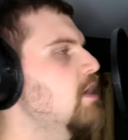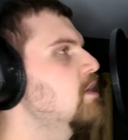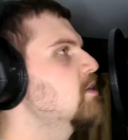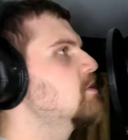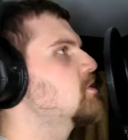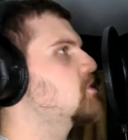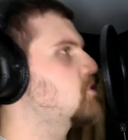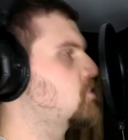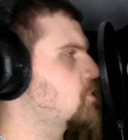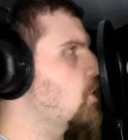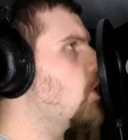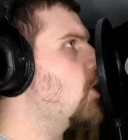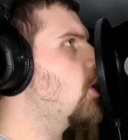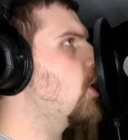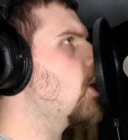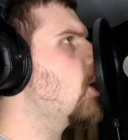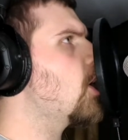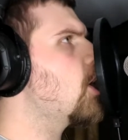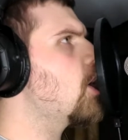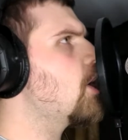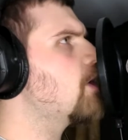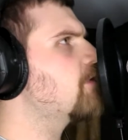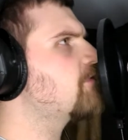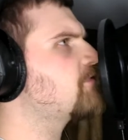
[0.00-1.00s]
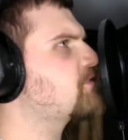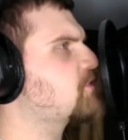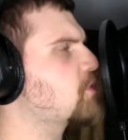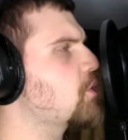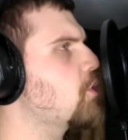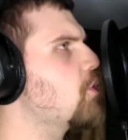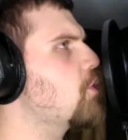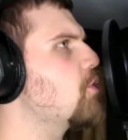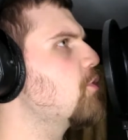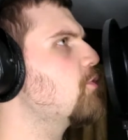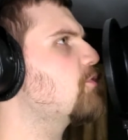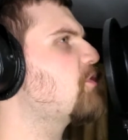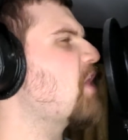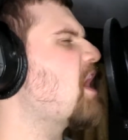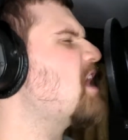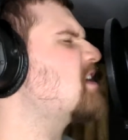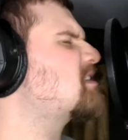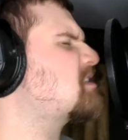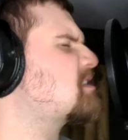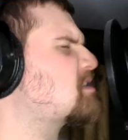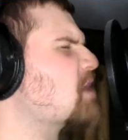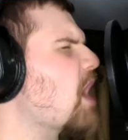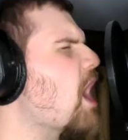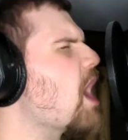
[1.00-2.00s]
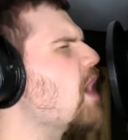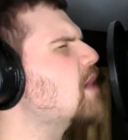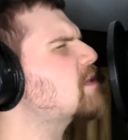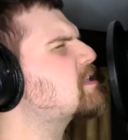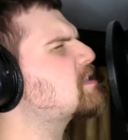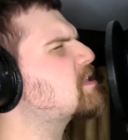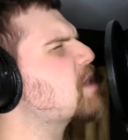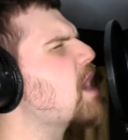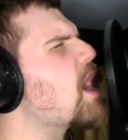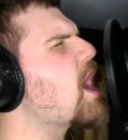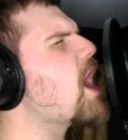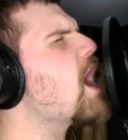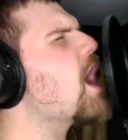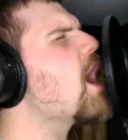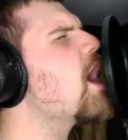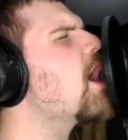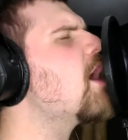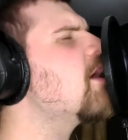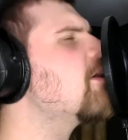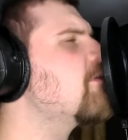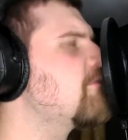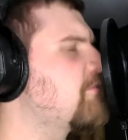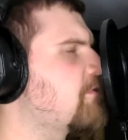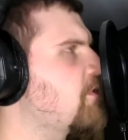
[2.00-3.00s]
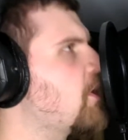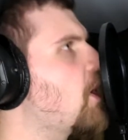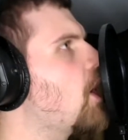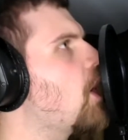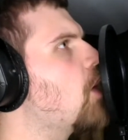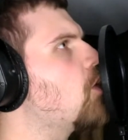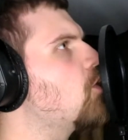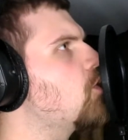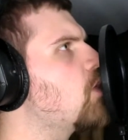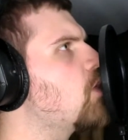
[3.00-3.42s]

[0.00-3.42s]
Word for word: Surf to the south of the